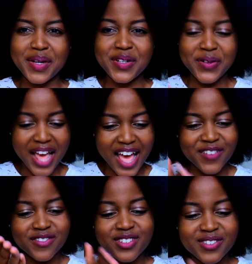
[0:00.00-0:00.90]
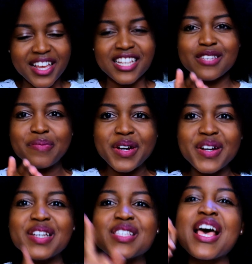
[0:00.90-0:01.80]
but you have to
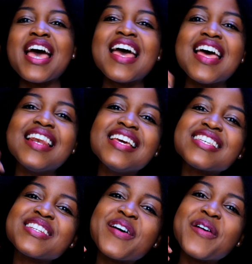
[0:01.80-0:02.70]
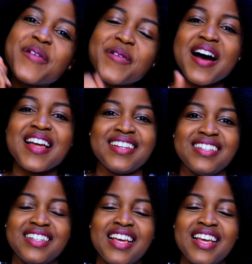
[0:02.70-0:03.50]
experience at least one.